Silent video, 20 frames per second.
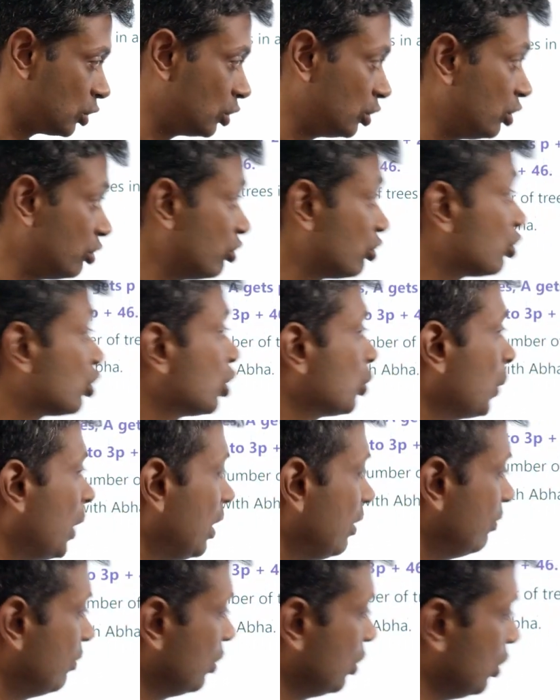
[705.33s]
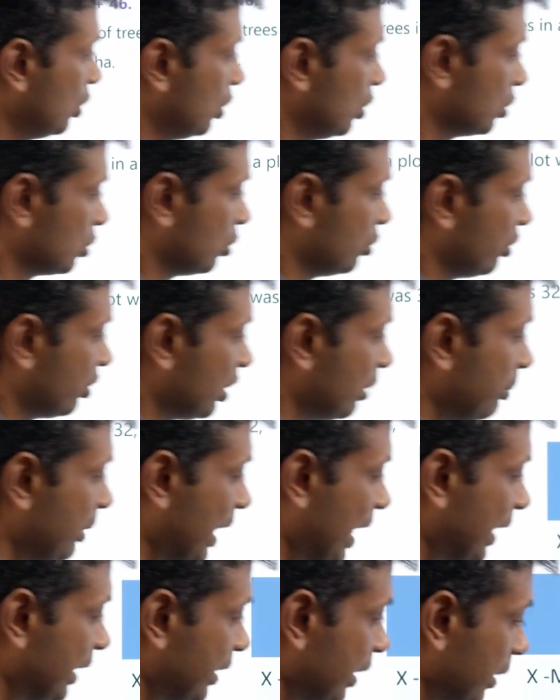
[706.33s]
This is 12. So this will
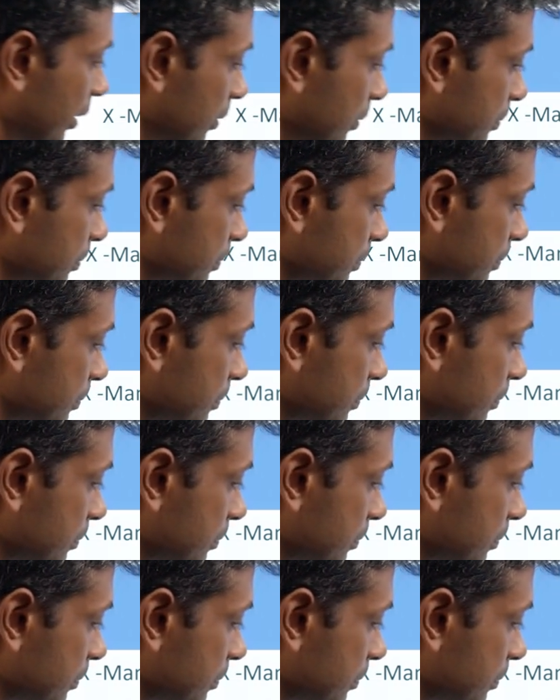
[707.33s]
be 18.